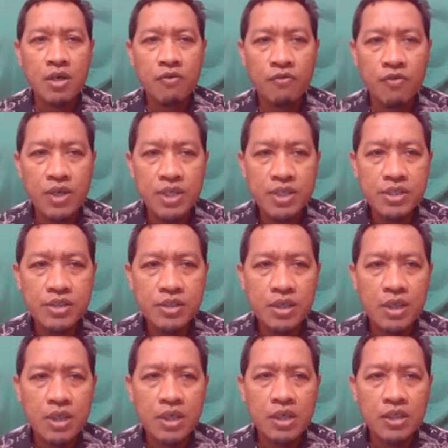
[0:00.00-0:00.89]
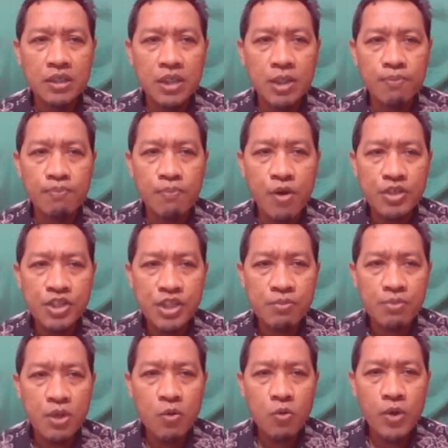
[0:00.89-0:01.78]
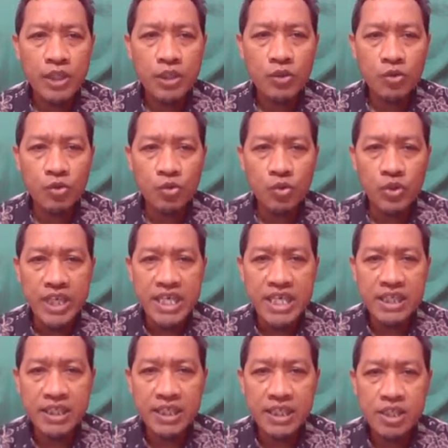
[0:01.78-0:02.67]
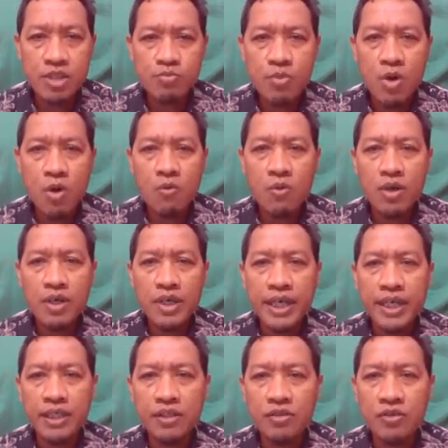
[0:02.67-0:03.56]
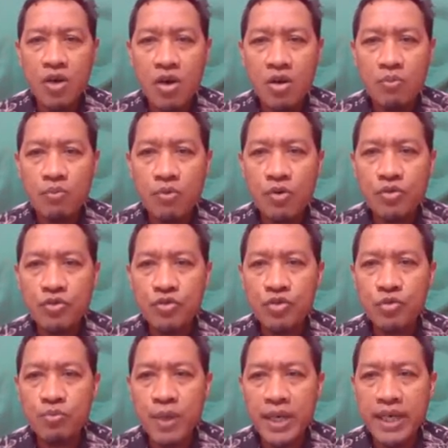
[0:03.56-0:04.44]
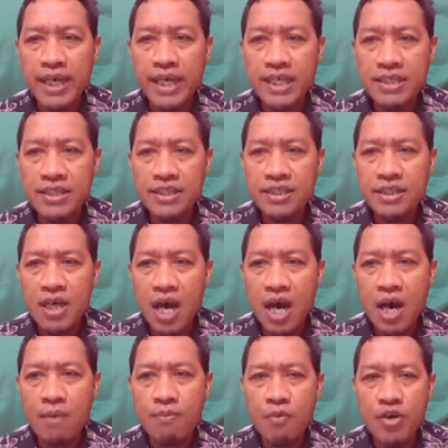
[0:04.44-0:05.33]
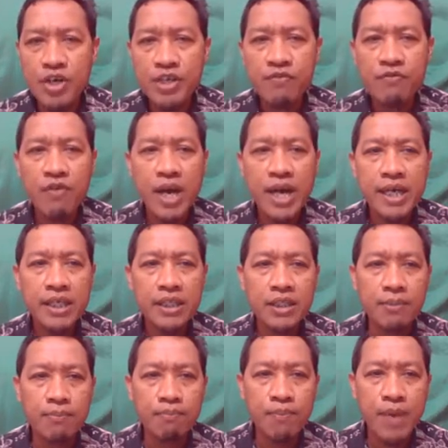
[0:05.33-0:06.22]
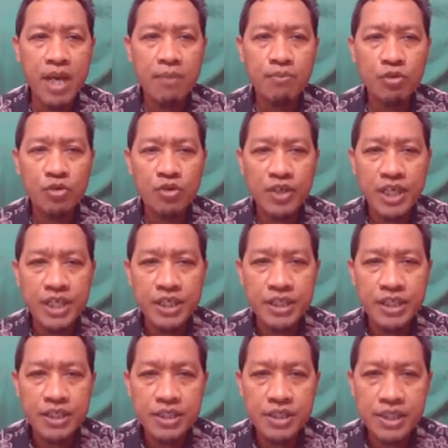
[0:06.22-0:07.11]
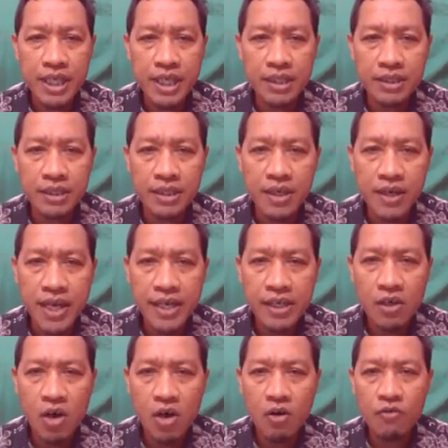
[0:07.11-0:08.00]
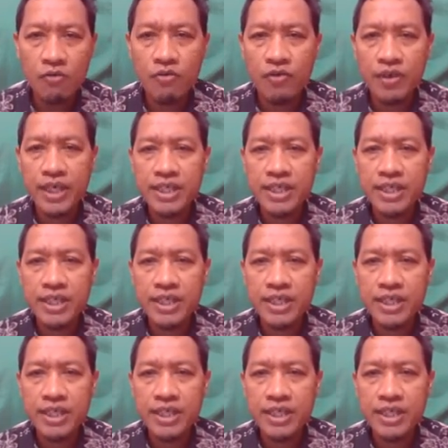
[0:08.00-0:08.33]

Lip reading: First, the possible way to increase power and torque produced by engine are modify the bellmouth radius and the length of